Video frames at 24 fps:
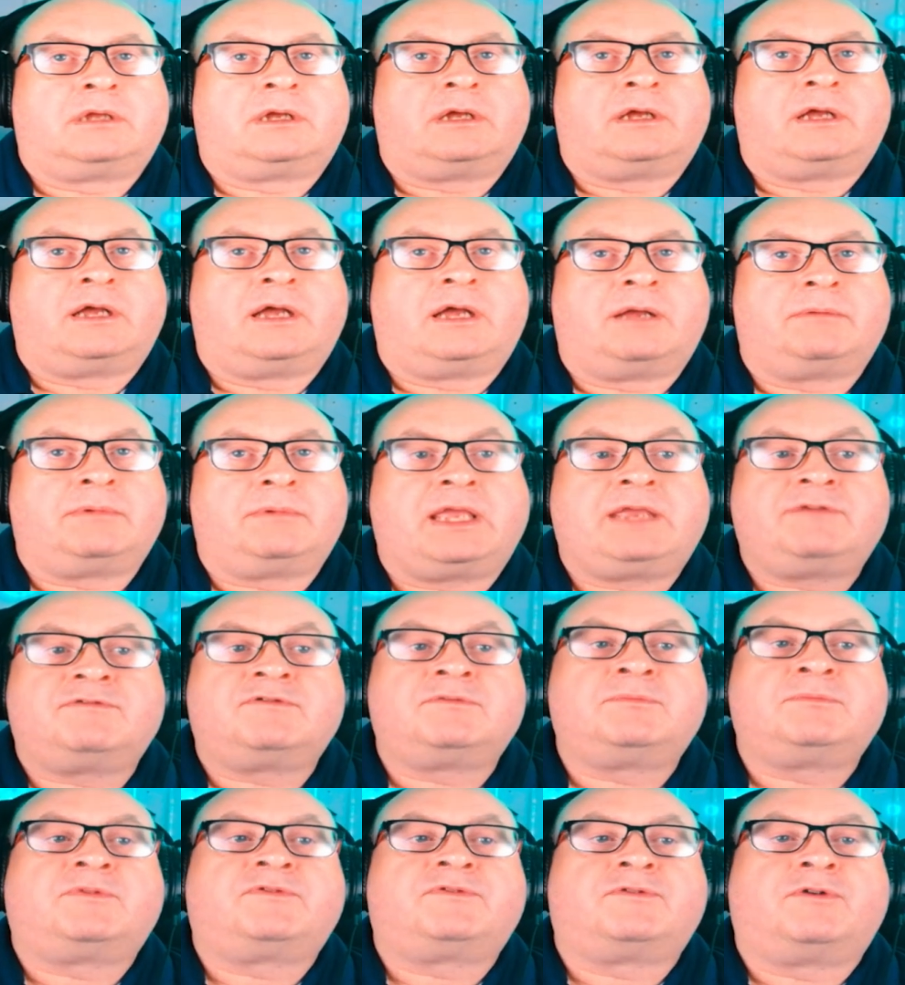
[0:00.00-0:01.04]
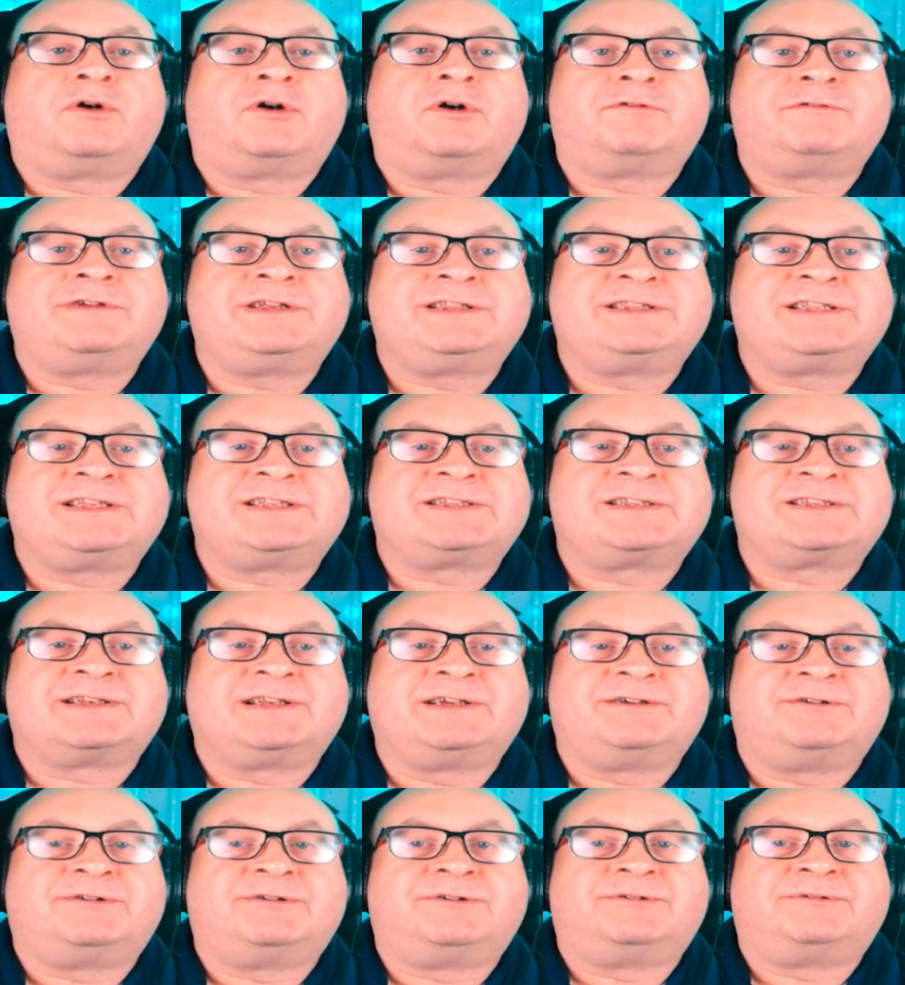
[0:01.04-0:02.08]
even before I read this
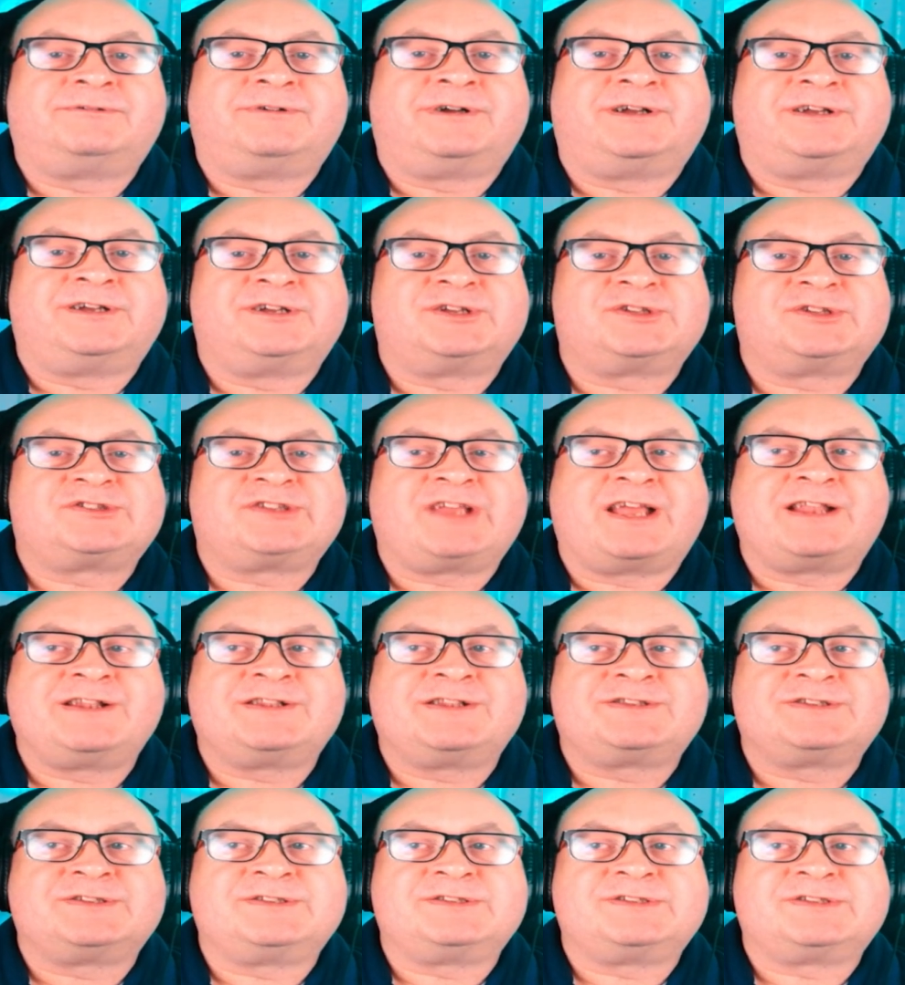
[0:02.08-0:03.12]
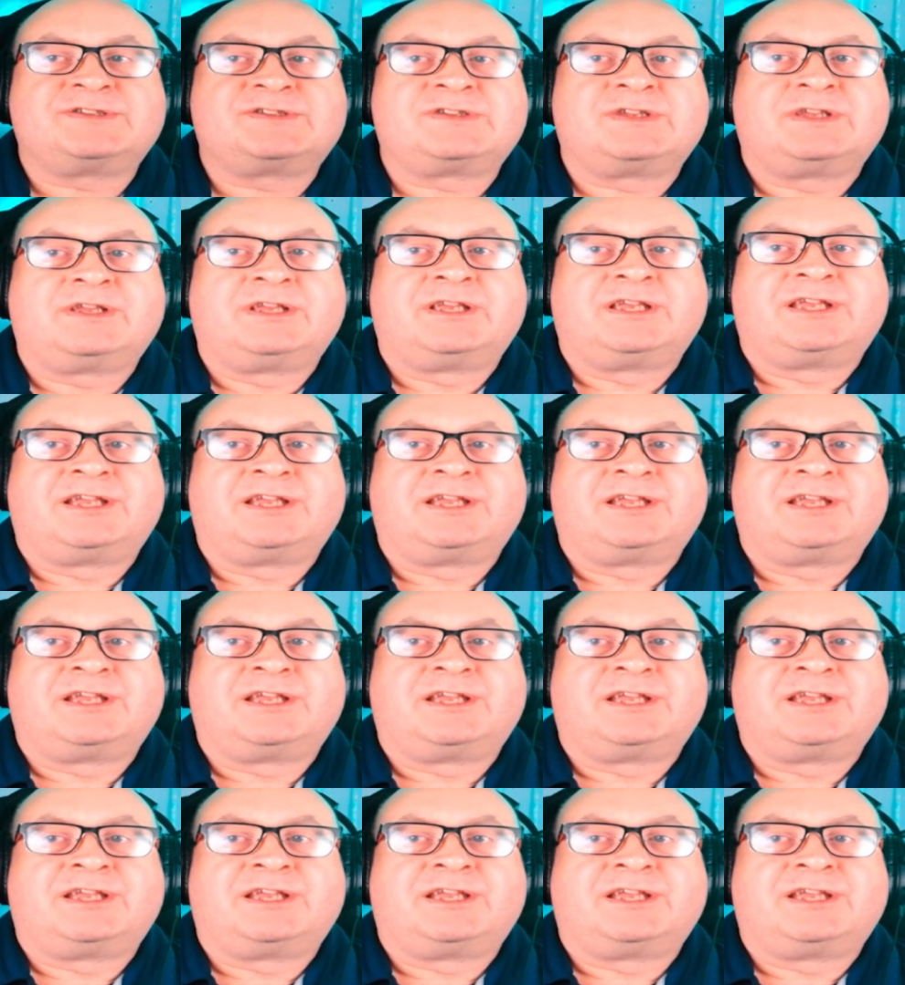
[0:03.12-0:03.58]
little sentence,